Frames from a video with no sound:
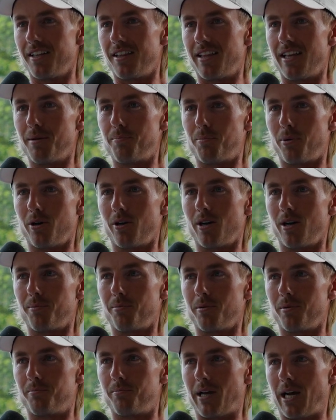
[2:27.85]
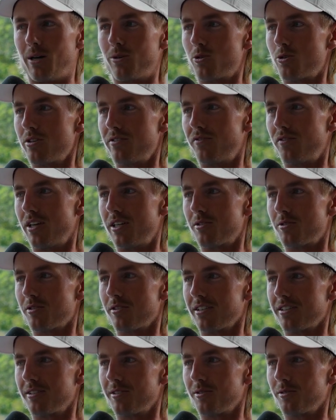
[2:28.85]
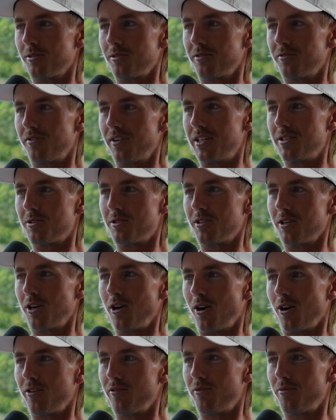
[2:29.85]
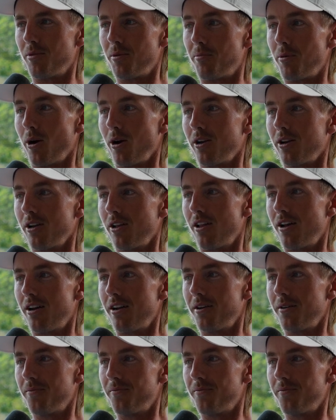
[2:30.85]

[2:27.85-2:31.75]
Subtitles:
they put up a boundary fence, like this little fence to guard from the parking lot.